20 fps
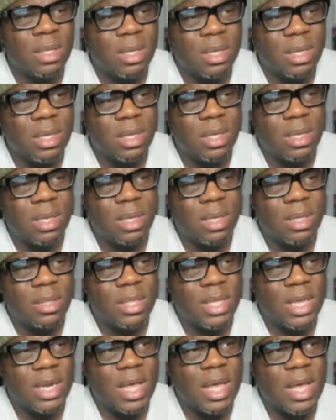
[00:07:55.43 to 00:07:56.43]
uh
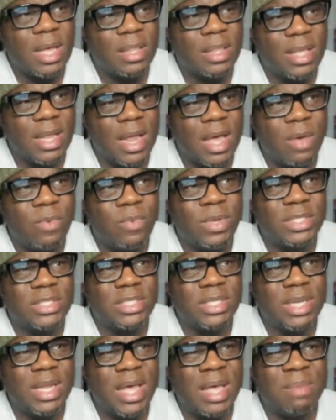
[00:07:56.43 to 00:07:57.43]
that I that I went
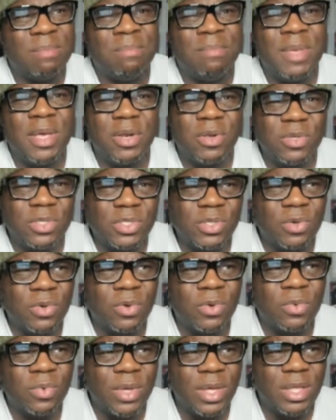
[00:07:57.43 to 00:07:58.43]
to like middle
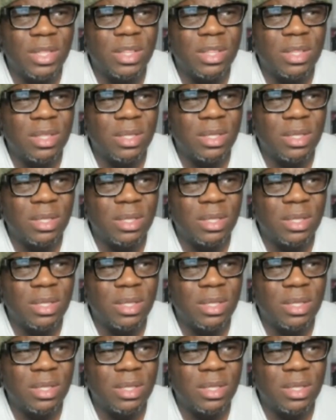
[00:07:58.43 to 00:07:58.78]
school with.